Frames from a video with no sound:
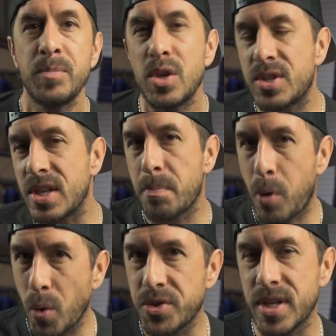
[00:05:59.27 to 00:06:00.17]
You see, the
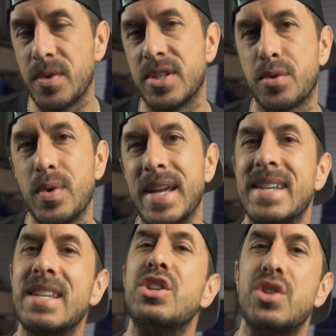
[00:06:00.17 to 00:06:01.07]
Pole Series 3
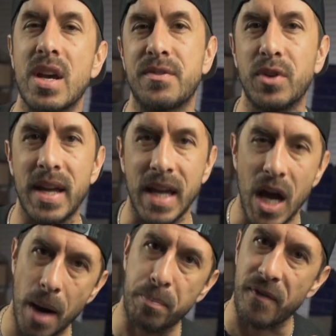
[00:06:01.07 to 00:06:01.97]
isn't just for like
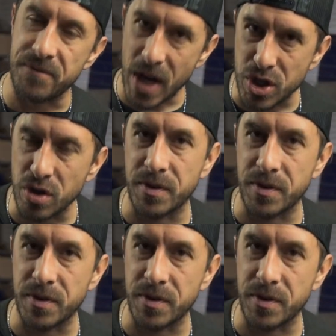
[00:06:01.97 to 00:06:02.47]
a professional